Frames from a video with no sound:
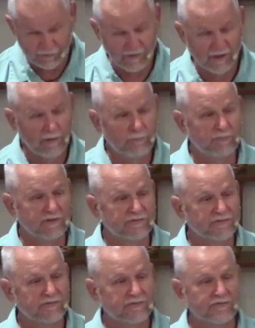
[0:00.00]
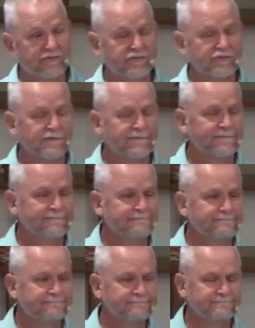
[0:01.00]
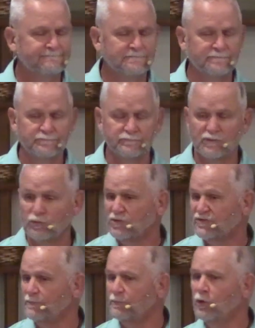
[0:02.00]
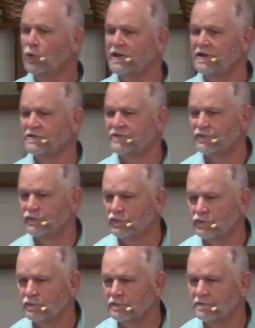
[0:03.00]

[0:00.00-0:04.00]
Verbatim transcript: your compass? What's it pointing to?